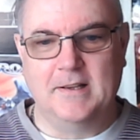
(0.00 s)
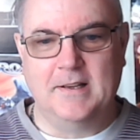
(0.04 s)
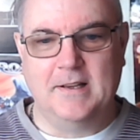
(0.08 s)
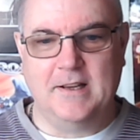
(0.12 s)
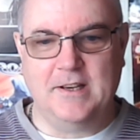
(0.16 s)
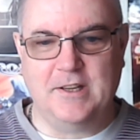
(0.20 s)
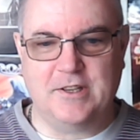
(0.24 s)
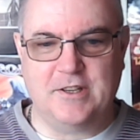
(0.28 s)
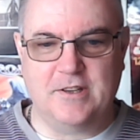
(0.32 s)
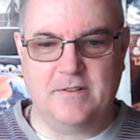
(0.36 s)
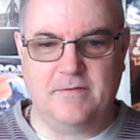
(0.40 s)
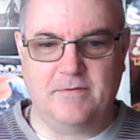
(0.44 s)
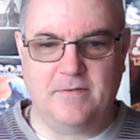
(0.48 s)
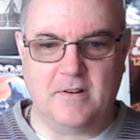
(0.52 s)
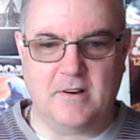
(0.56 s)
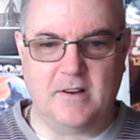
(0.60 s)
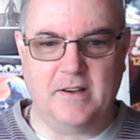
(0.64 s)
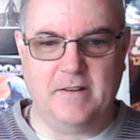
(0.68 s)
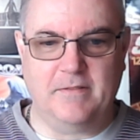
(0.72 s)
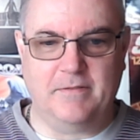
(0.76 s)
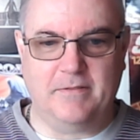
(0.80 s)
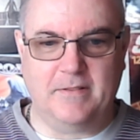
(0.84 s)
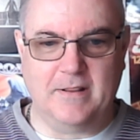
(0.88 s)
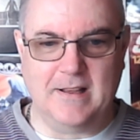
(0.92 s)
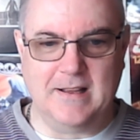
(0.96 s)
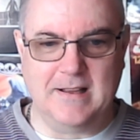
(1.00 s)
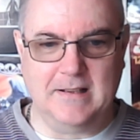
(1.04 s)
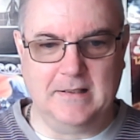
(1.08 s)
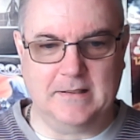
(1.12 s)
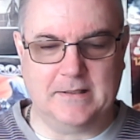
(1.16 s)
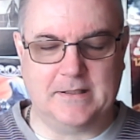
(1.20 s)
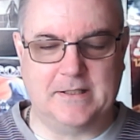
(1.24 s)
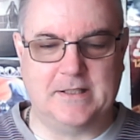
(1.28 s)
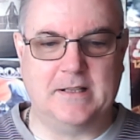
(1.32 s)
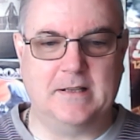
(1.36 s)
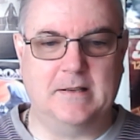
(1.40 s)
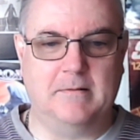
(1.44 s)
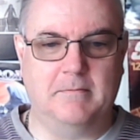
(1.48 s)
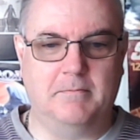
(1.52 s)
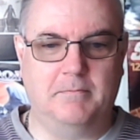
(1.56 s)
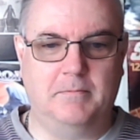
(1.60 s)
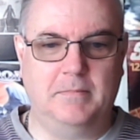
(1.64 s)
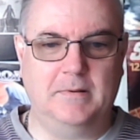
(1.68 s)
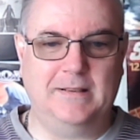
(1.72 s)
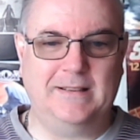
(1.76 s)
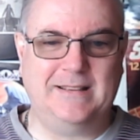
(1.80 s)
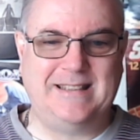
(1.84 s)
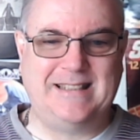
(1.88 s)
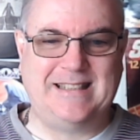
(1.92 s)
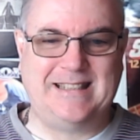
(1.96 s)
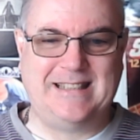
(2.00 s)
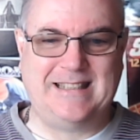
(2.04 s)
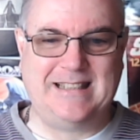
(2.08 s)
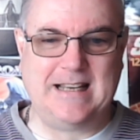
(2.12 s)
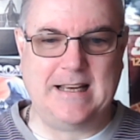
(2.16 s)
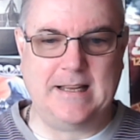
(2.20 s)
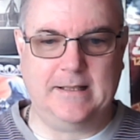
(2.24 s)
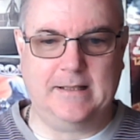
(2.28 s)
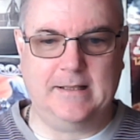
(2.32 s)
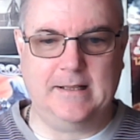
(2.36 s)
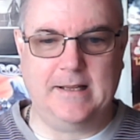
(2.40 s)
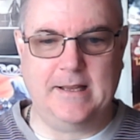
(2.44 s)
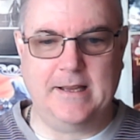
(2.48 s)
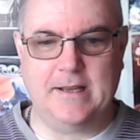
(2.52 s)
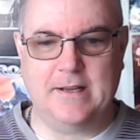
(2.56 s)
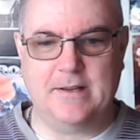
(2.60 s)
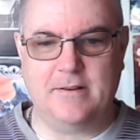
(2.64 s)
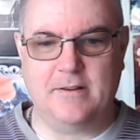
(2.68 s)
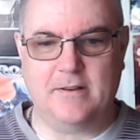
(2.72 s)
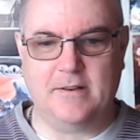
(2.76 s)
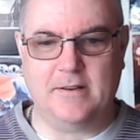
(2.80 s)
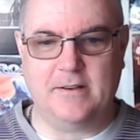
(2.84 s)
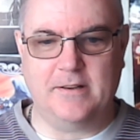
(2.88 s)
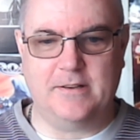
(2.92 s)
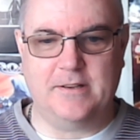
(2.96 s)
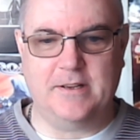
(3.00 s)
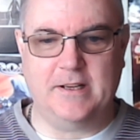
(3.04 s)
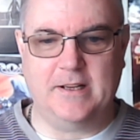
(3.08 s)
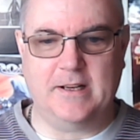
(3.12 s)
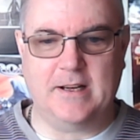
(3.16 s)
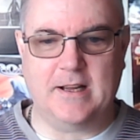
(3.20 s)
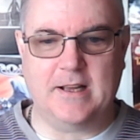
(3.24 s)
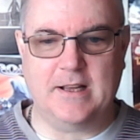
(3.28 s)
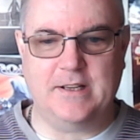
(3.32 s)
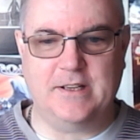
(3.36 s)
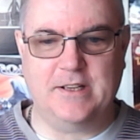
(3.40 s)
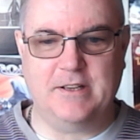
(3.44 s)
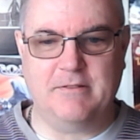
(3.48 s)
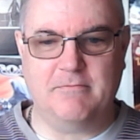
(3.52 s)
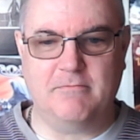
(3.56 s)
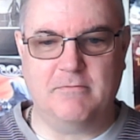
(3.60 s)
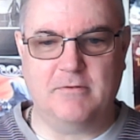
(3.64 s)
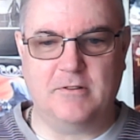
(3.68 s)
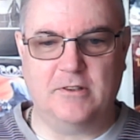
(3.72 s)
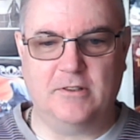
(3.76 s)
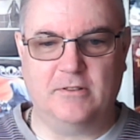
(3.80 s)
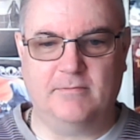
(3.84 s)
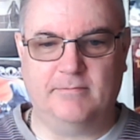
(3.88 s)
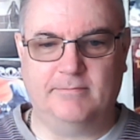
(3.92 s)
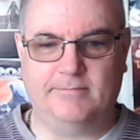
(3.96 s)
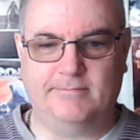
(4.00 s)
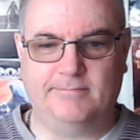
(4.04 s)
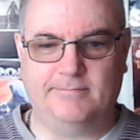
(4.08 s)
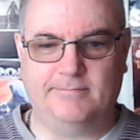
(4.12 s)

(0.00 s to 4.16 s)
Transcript: he survived that but sadly in 1981